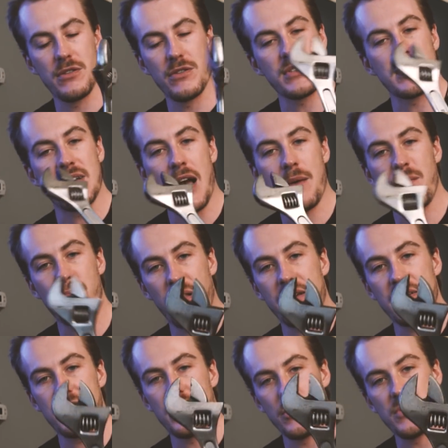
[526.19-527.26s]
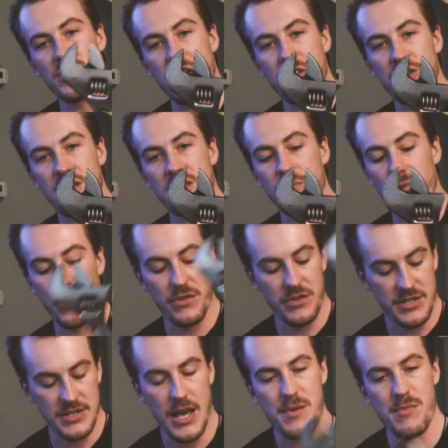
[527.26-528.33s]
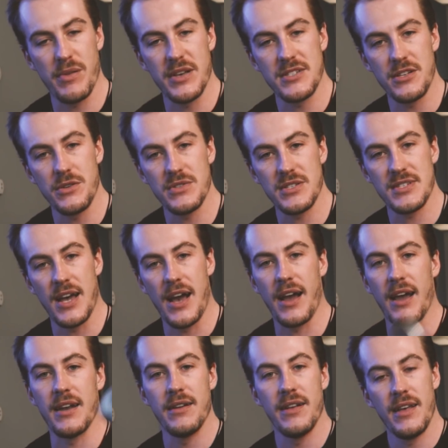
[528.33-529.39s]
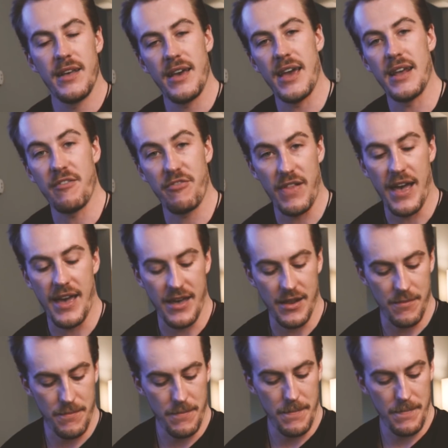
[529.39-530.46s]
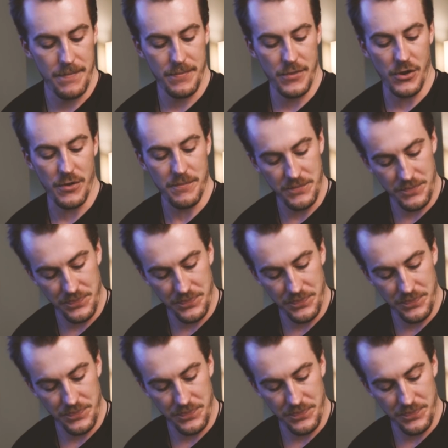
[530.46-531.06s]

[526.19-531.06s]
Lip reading: there's a time and place to use an adjustable, there's a time and place to use a socket and a flathead. There.